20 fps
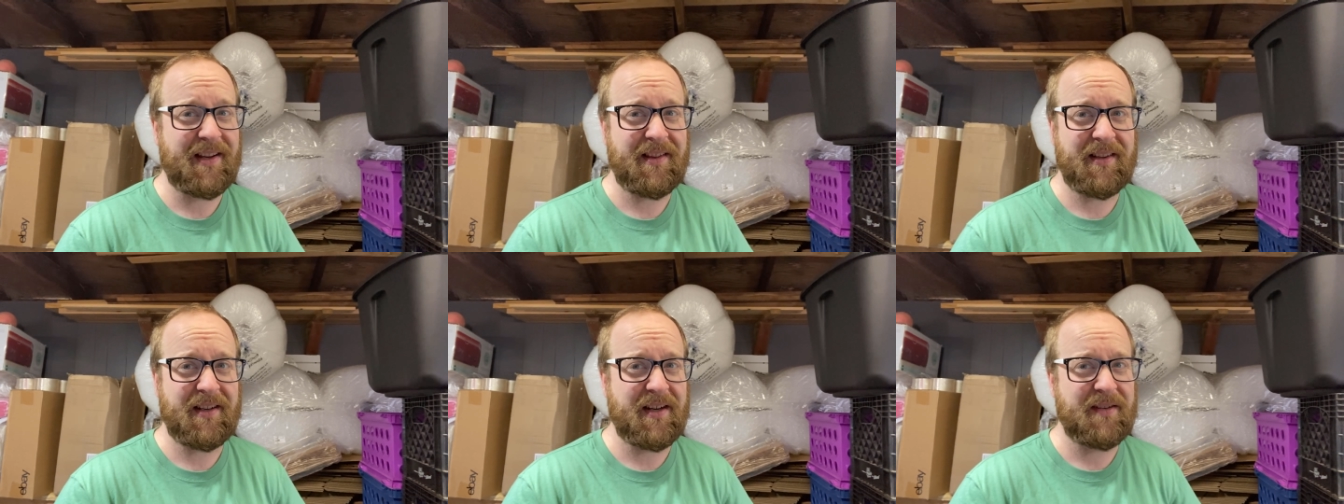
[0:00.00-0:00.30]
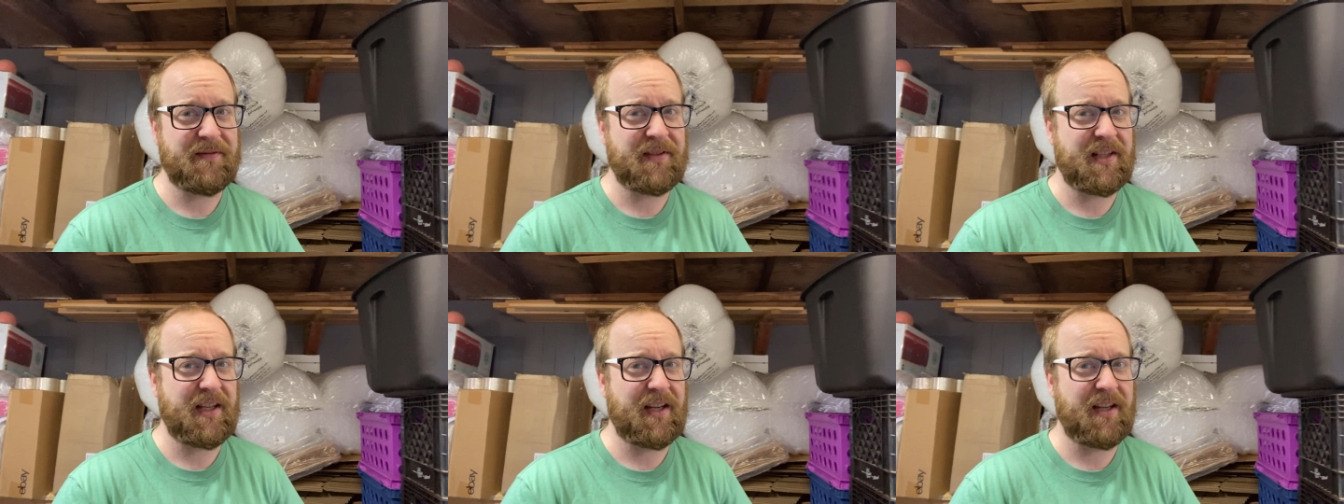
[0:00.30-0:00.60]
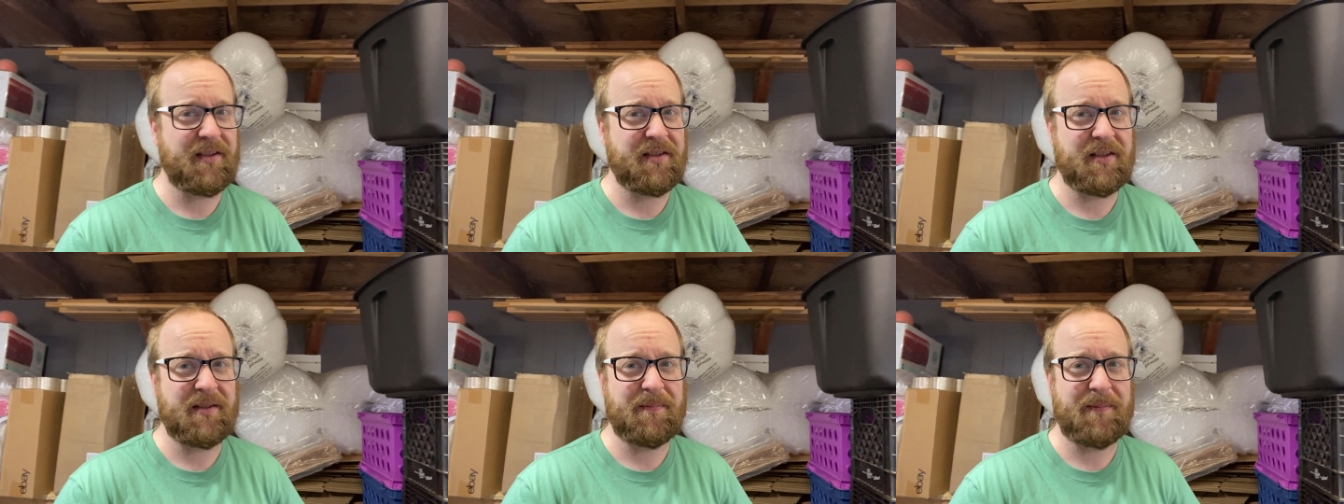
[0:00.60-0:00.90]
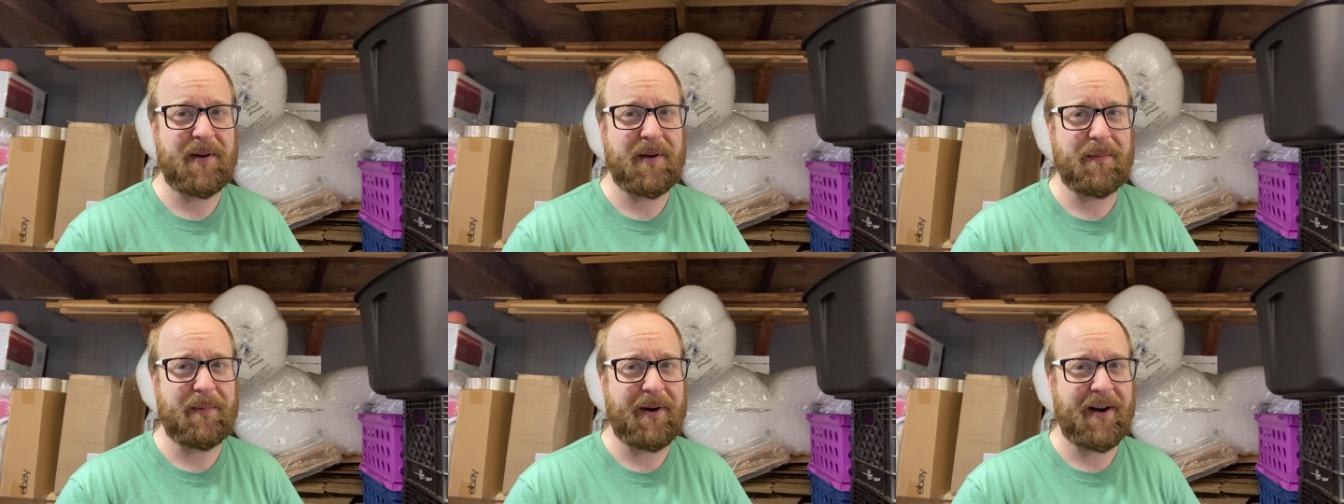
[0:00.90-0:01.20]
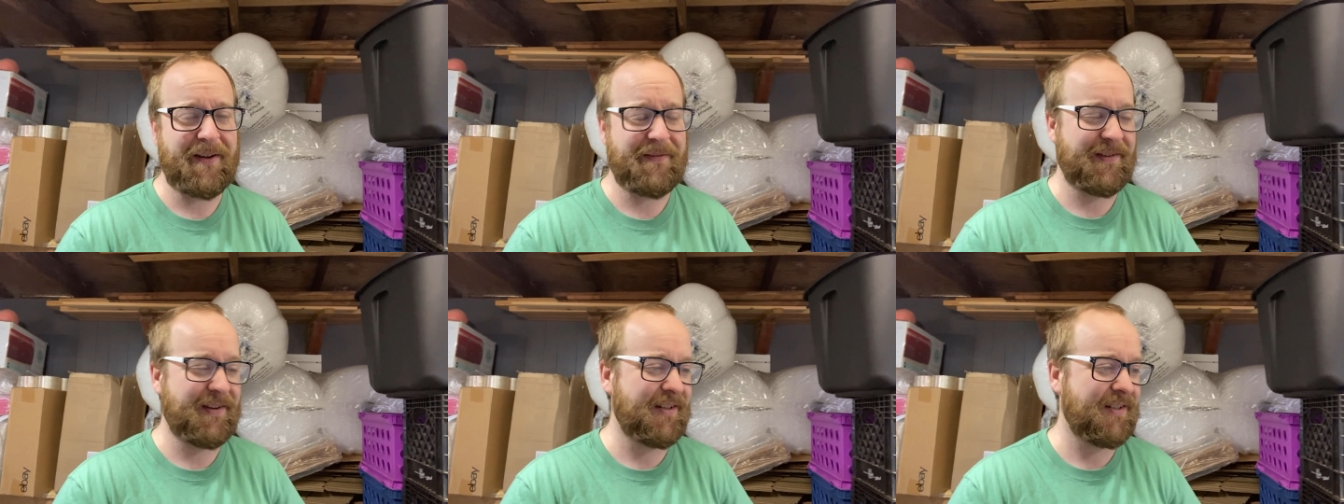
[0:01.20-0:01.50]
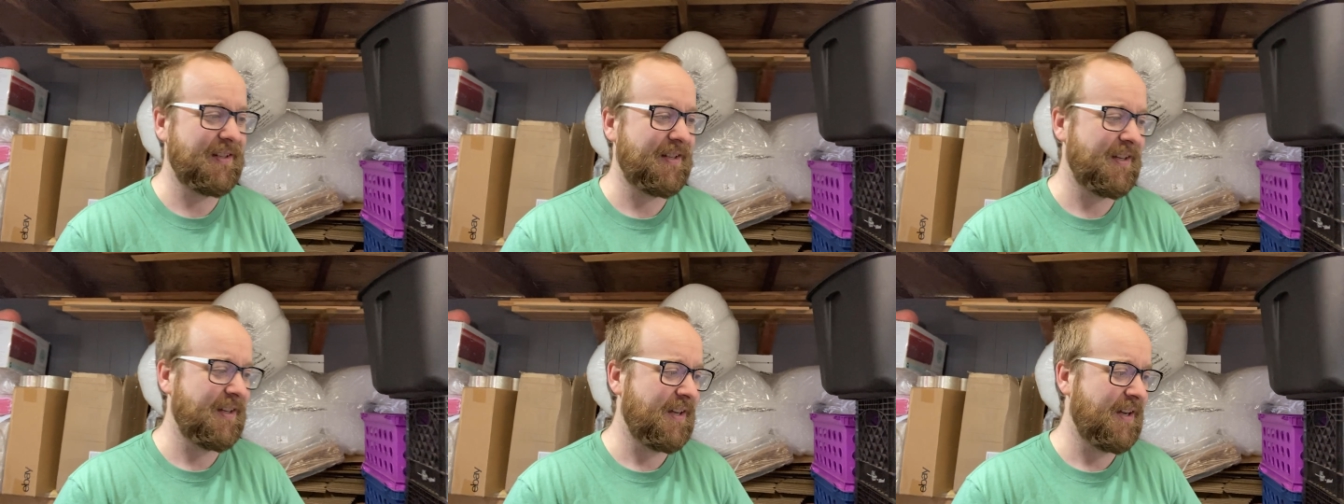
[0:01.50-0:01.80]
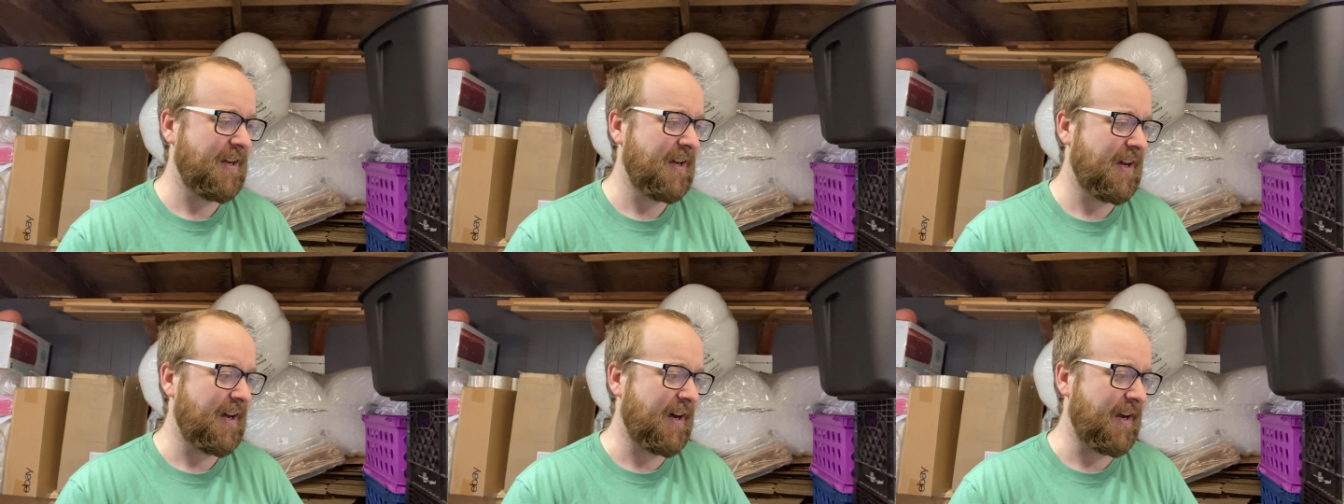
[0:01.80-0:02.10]
and then everything else is pure profit
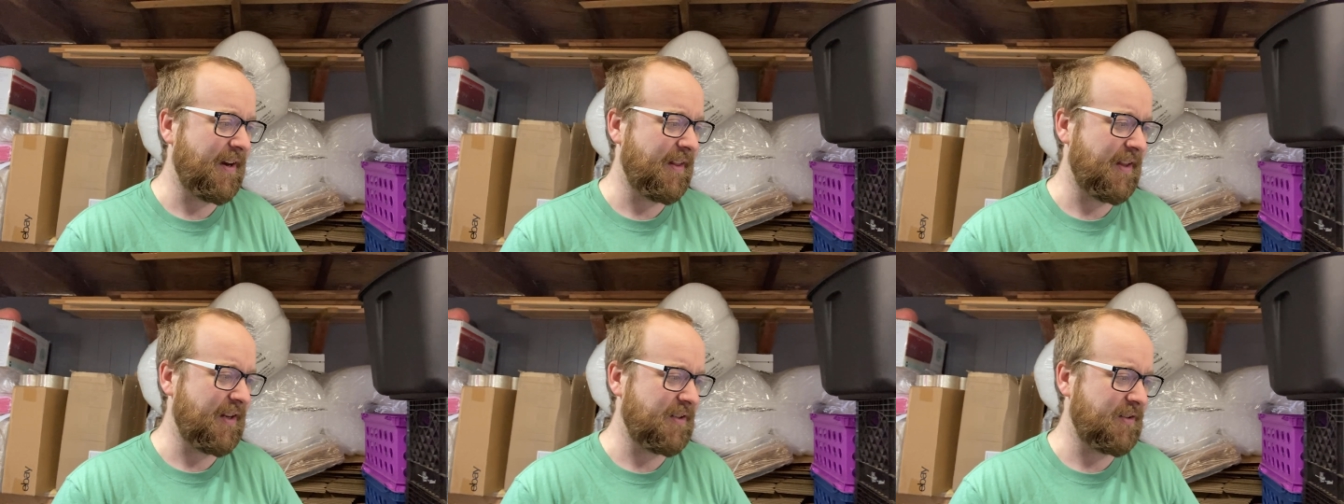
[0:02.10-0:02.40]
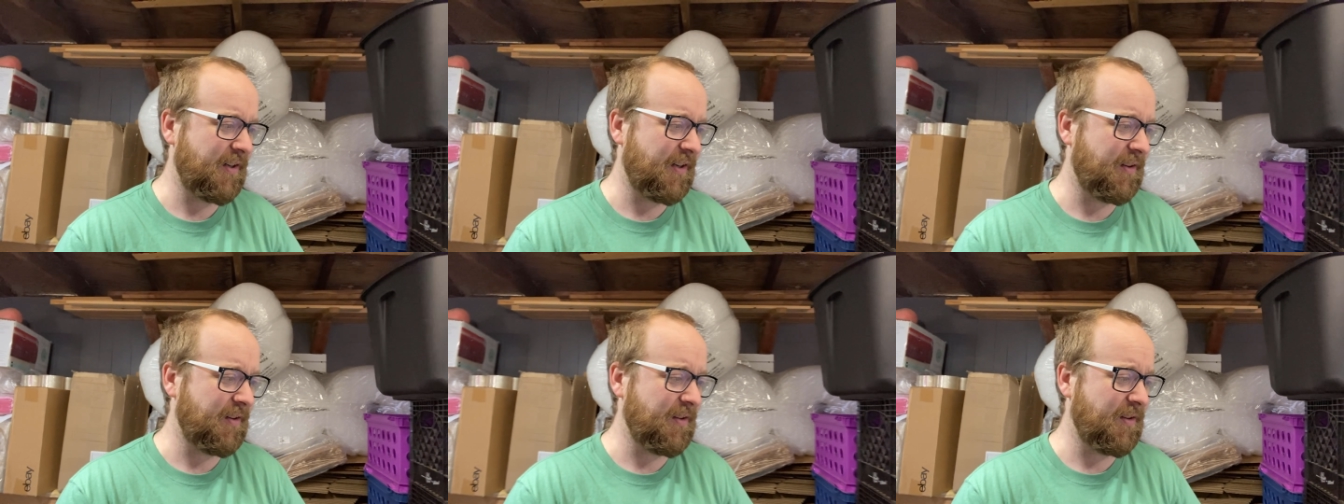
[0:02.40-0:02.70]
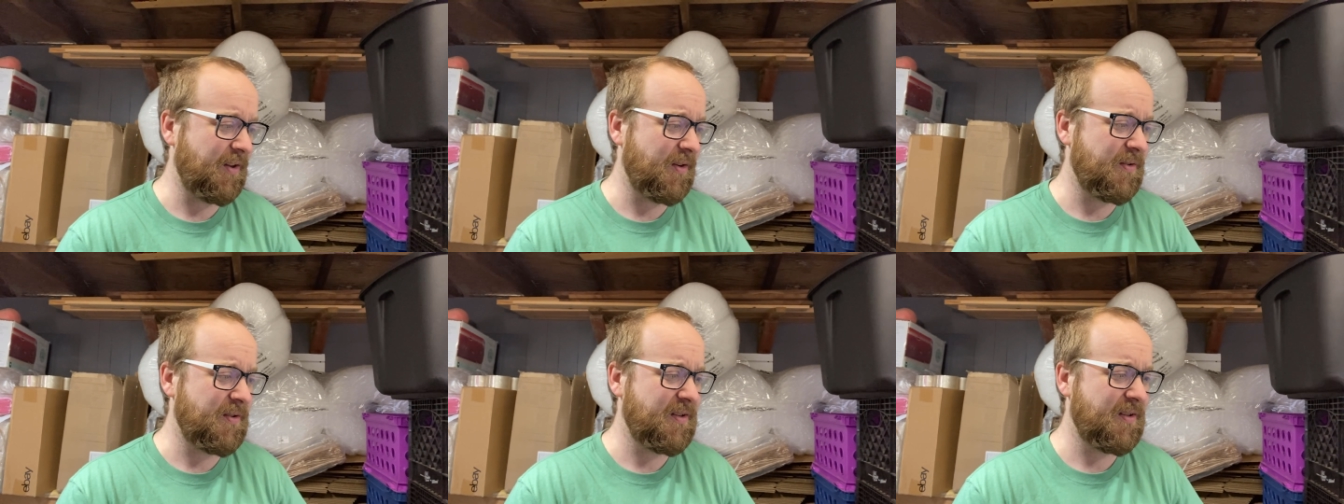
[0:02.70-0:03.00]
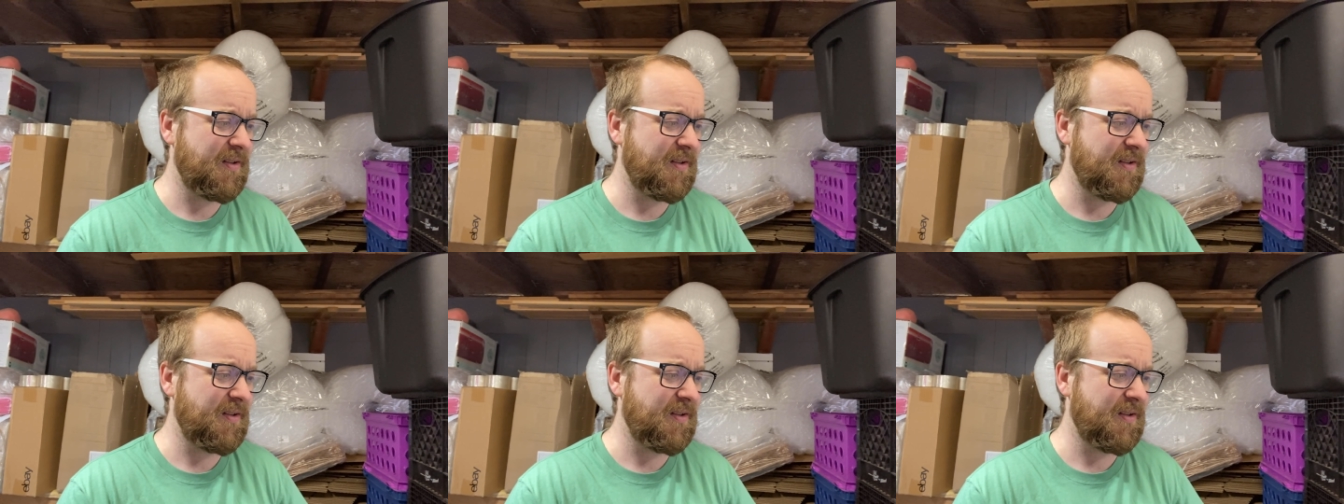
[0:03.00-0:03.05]
out of that trailer load.